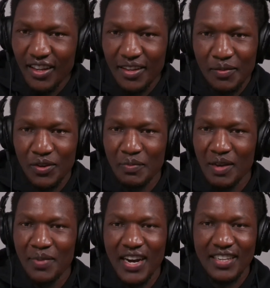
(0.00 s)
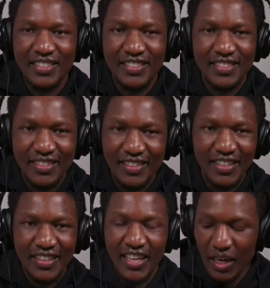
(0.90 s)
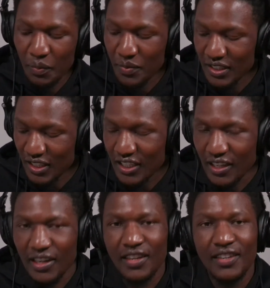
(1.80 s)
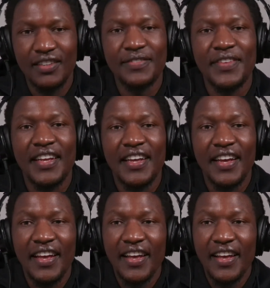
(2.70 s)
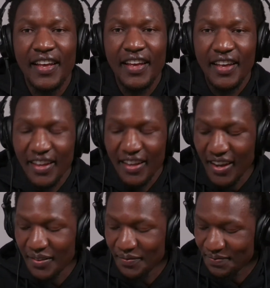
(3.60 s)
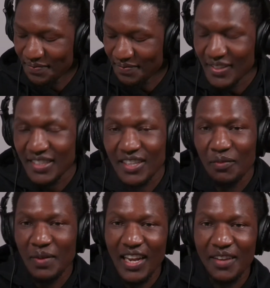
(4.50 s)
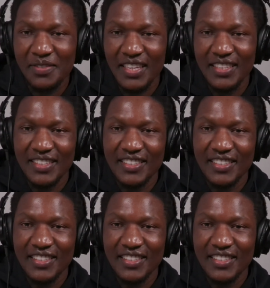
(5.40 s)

with my bags. They helped me settle. Yeah, that's how my life started in